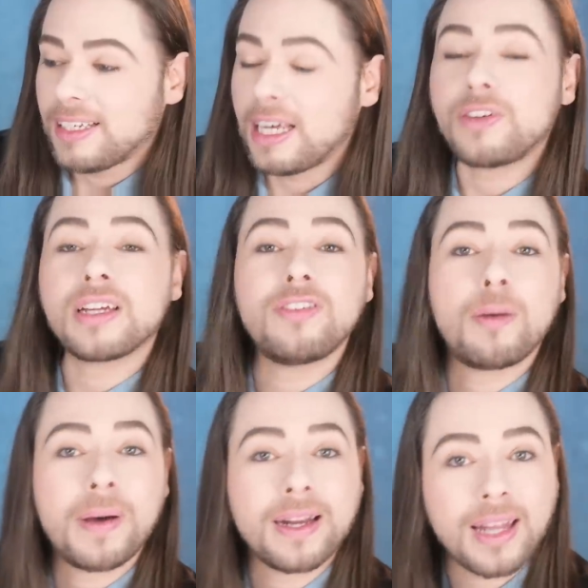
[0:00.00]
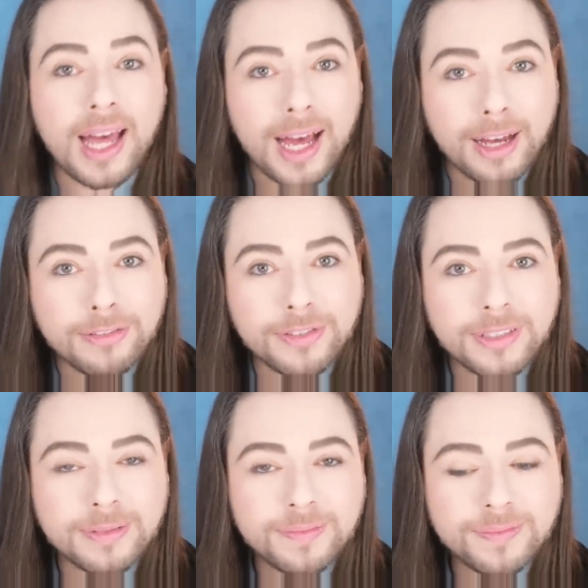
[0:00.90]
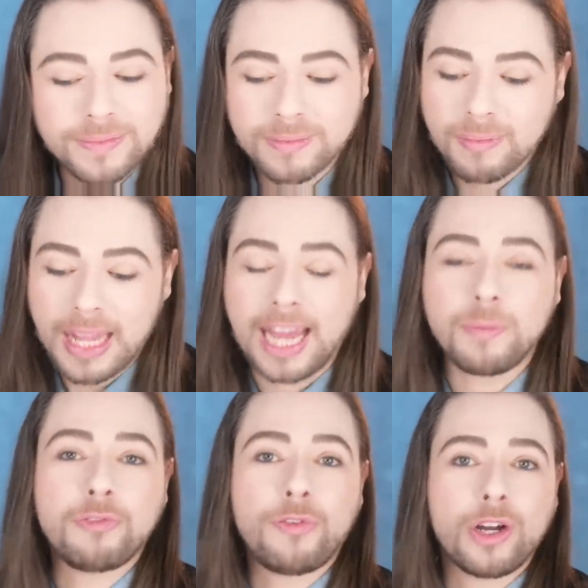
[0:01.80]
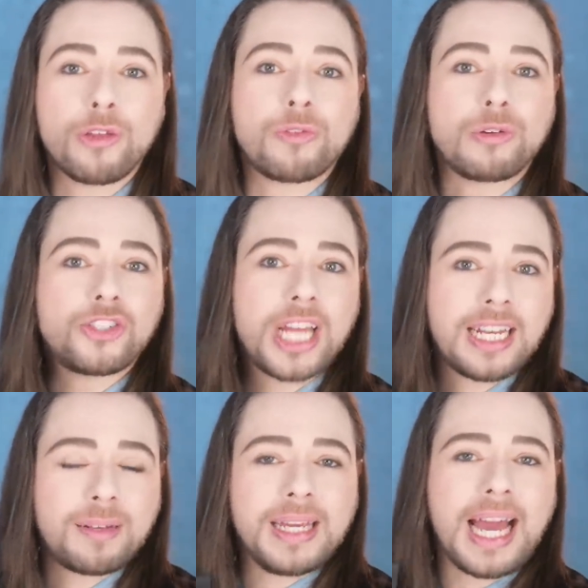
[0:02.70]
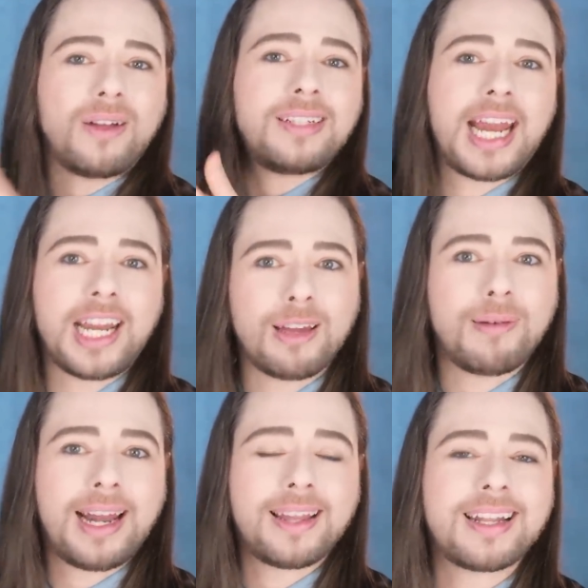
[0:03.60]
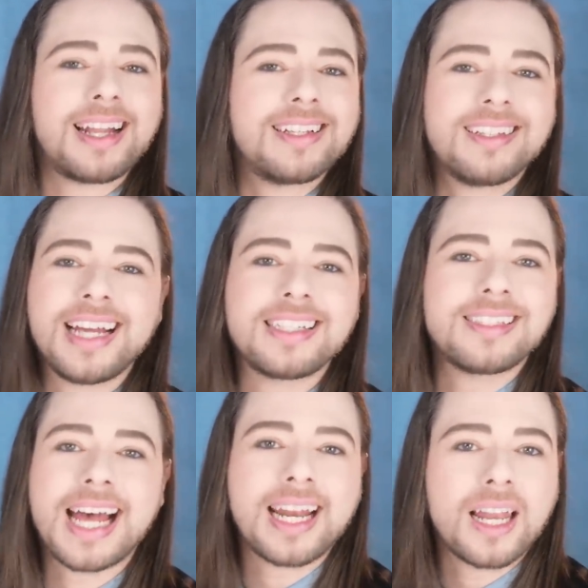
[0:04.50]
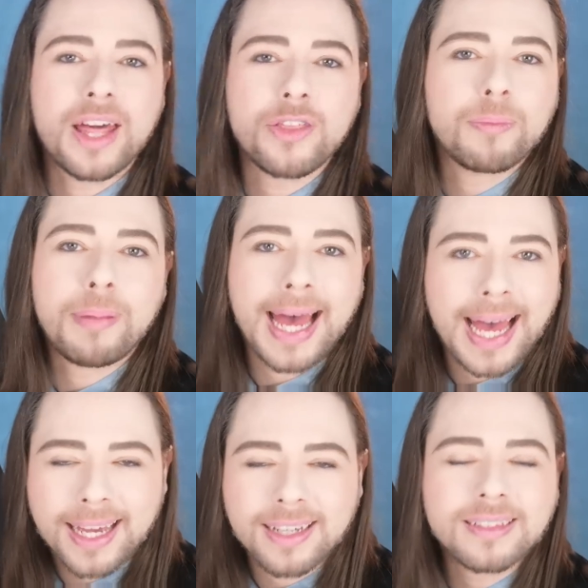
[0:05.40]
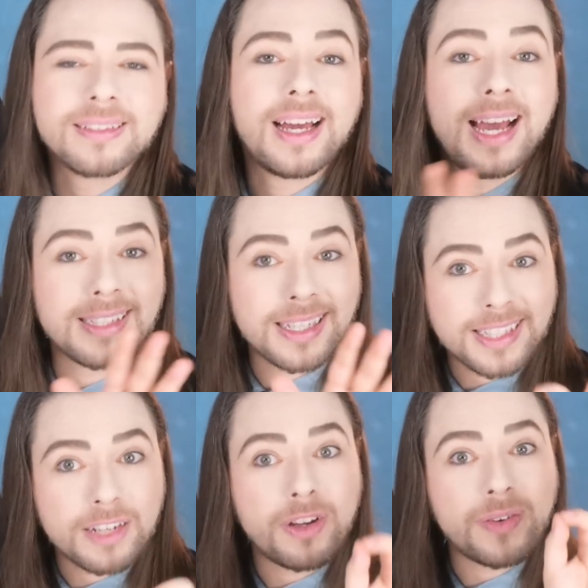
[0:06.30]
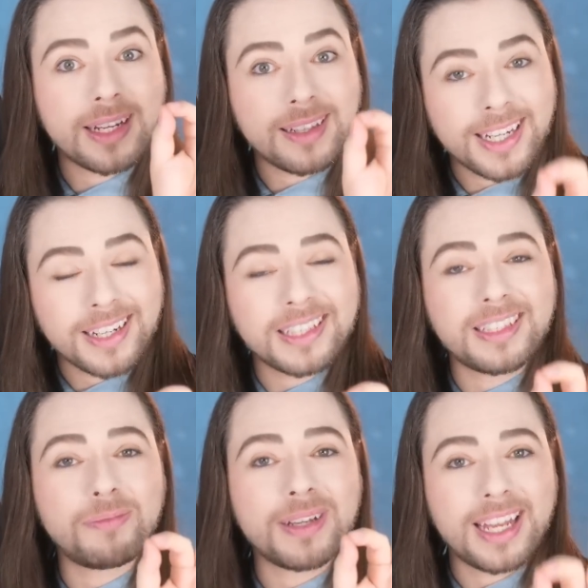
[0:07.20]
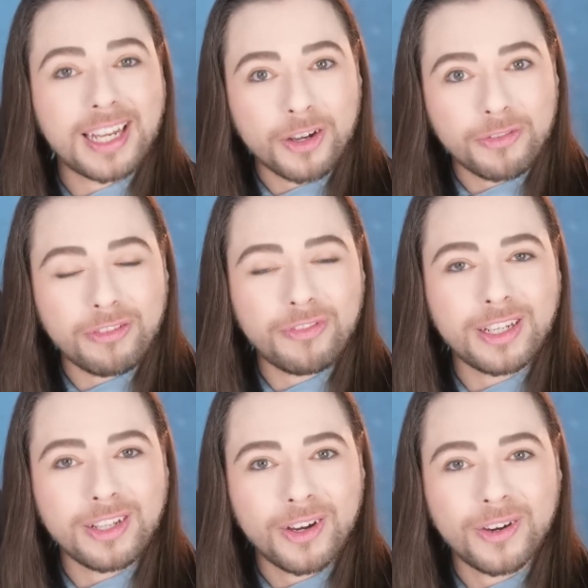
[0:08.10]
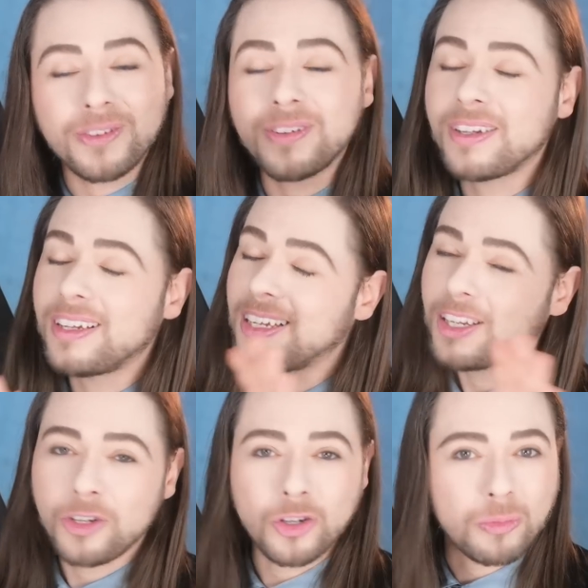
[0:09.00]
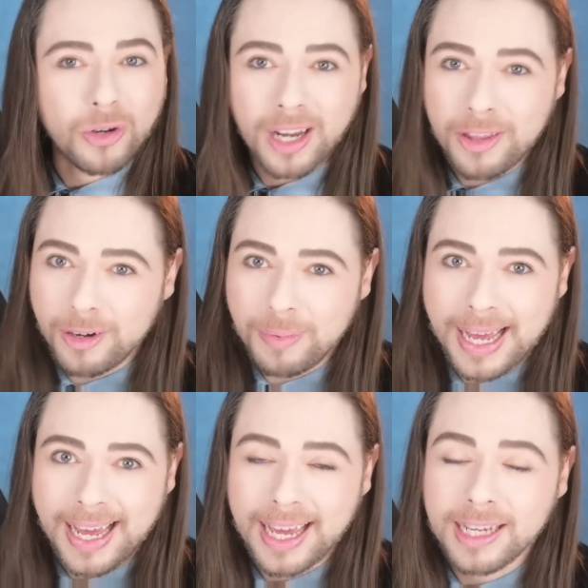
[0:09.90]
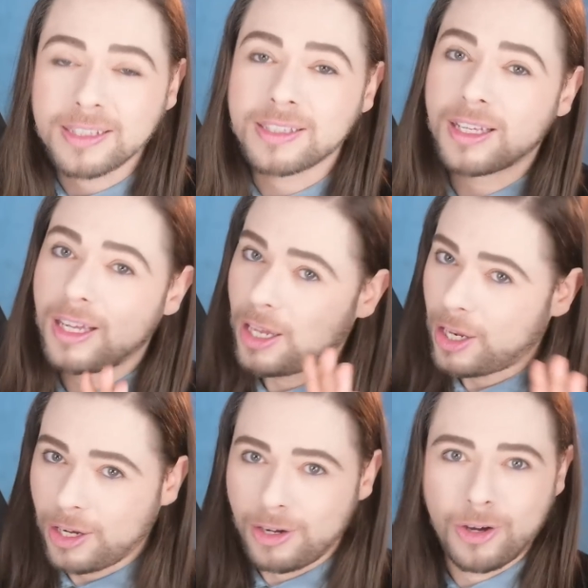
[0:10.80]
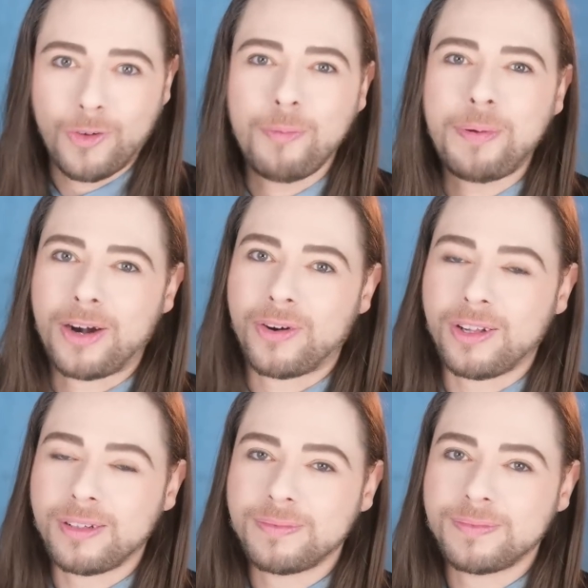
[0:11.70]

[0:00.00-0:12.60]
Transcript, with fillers: Never give up on love. And before you throw shade at me, how dare you? It's not a leather bag. As I said very clearly at the beginning of the video, no more leather bags, no apparel.